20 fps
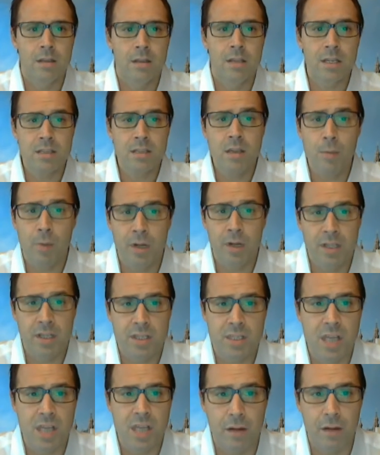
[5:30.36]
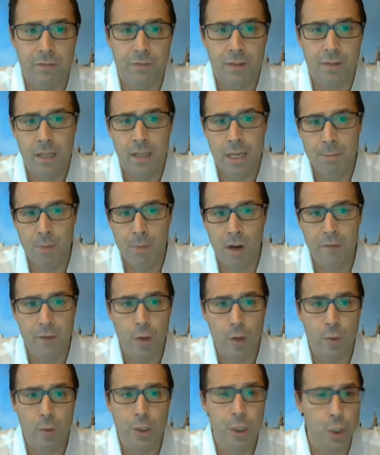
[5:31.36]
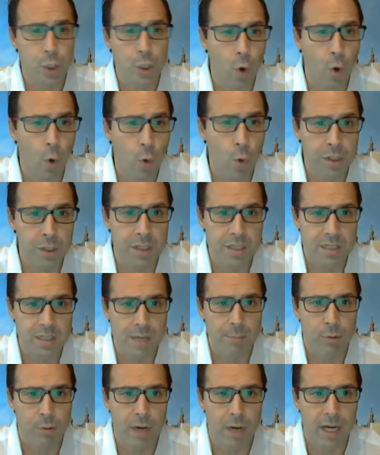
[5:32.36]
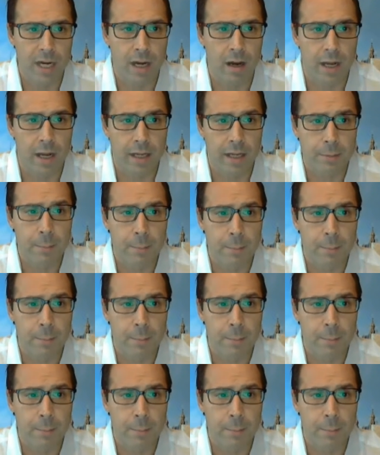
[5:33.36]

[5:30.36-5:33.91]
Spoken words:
This number in itself, in my view, would shoehorn a December rate hike.